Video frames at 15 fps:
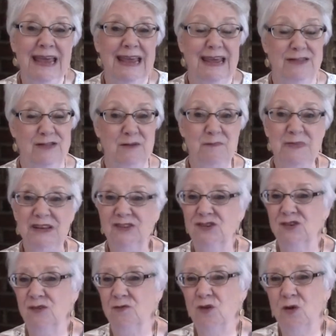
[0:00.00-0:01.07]
in the
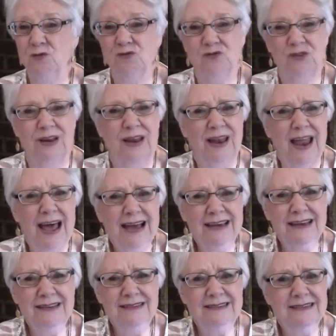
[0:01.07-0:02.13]
midst of those
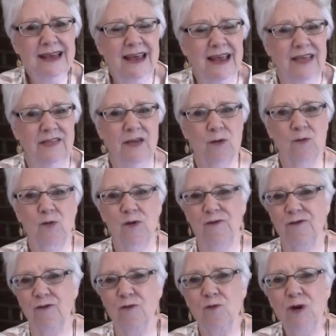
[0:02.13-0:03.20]
lions that were
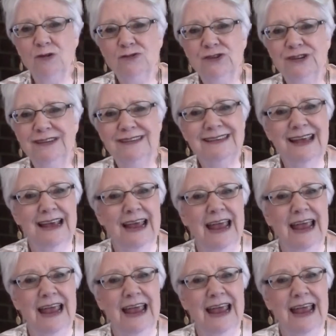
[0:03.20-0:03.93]
ferocious,